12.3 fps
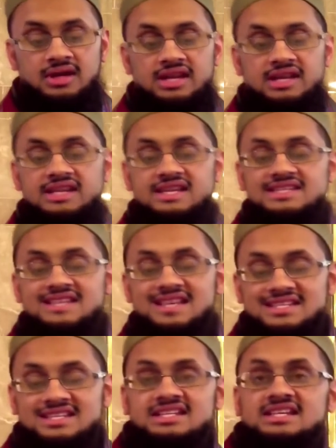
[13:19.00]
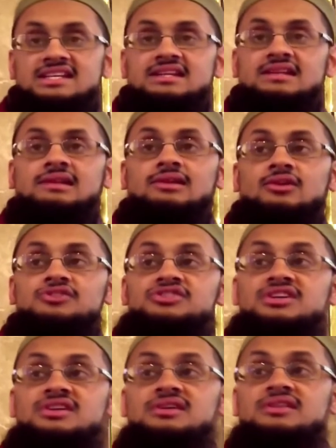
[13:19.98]
Necessity,
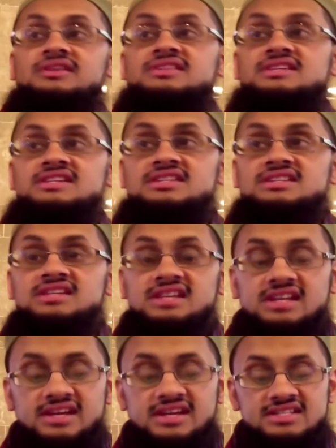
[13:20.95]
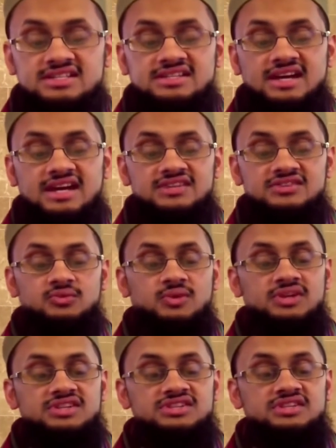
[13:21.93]
logical necessity here, is that
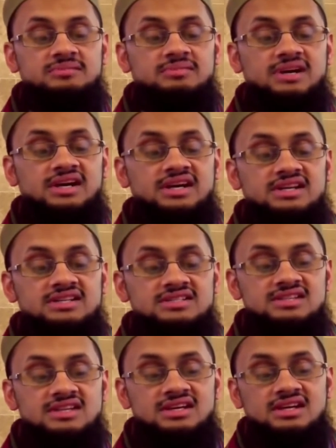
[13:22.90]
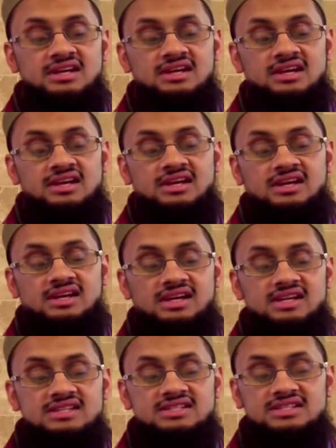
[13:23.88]
which the mind
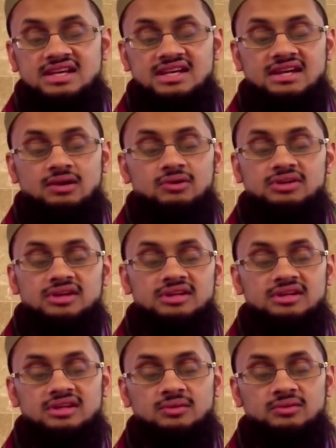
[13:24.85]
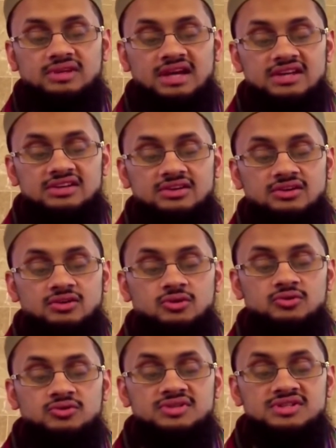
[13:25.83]
is, or that
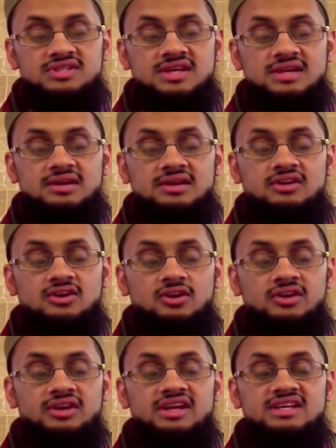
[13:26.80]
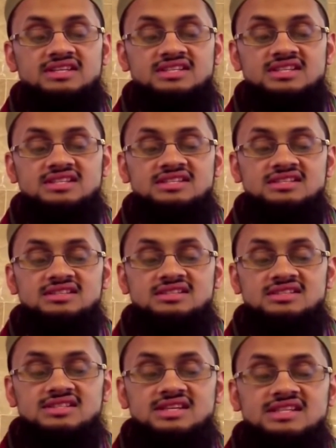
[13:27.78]
whose
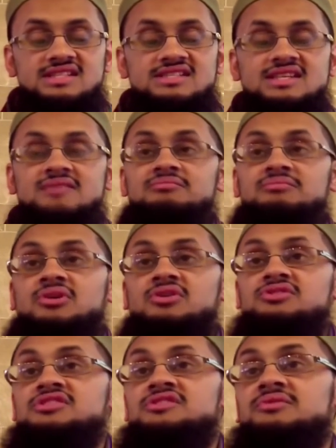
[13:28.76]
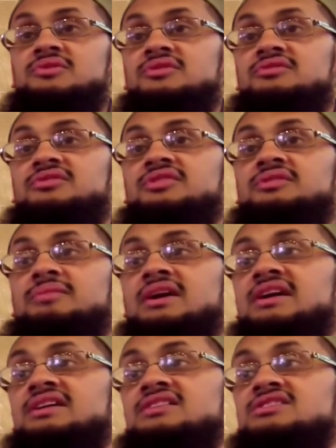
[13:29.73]
non-existence is impossible for the
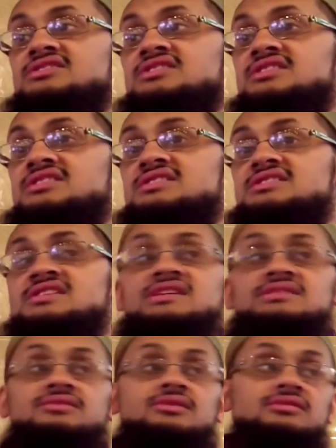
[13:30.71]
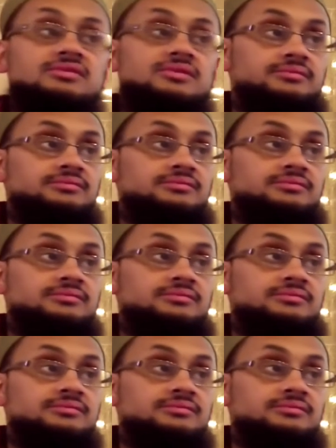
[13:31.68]
mind to conceive of.